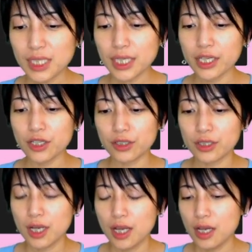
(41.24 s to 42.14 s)
Here,
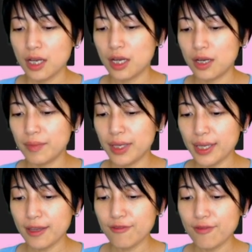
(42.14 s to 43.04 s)
um,
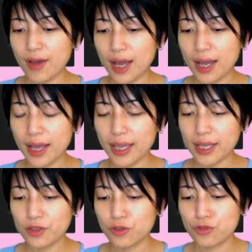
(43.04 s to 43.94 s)
if
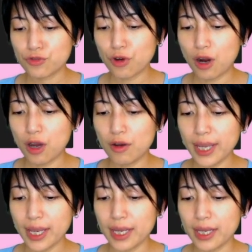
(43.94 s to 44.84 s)
I draw
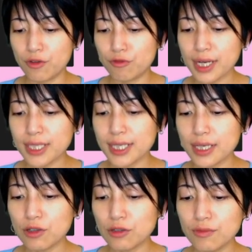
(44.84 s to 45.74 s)
a
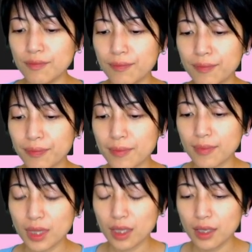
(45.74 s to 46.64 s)
rectangle
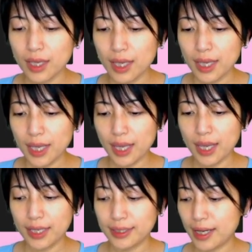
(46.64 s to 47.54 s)

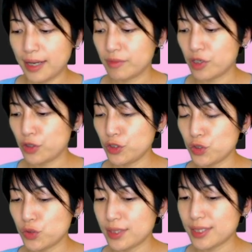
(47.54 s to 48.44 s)
and I'm going
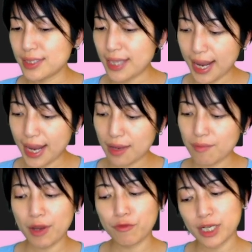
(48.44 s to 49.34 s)
to say
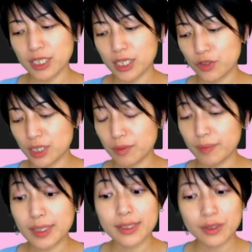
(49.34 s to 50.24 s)
my rectangle is going
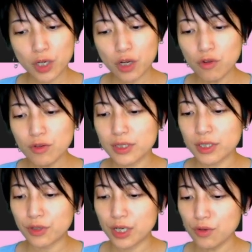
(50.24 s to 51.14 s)
to be 0,
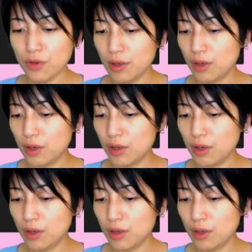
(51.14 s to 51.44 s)
0,